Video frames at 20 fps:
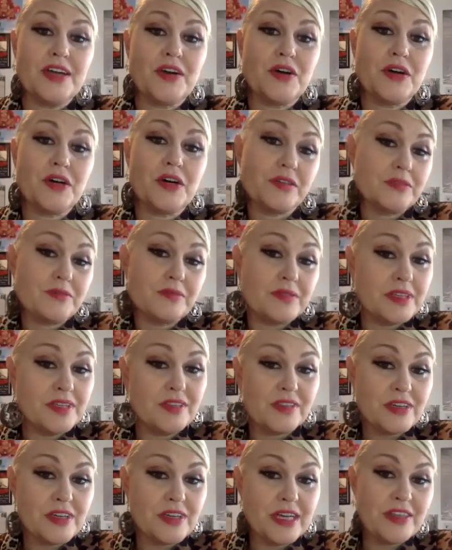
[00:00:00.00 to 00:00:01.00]
or is
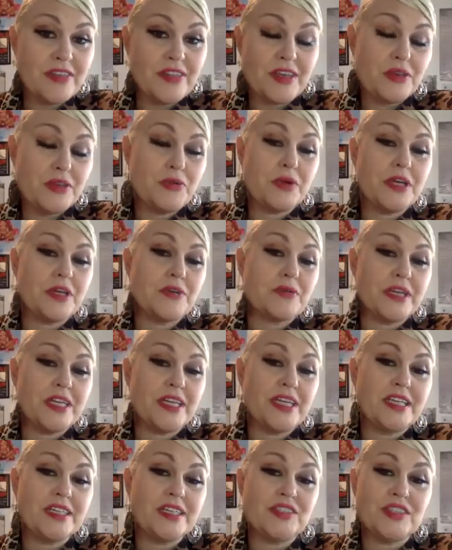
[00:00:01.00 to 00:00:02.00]
there anything you want to
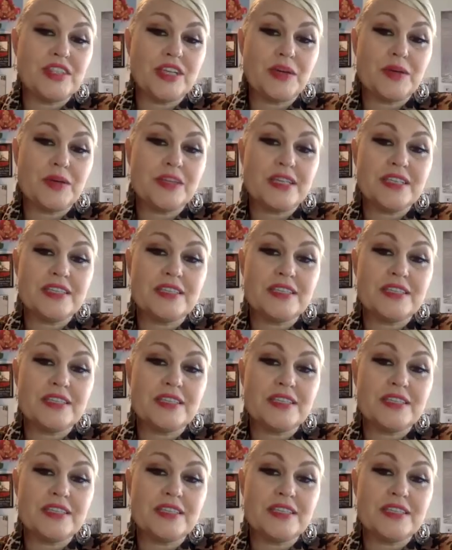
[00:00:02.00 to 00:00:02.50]
read and share with us?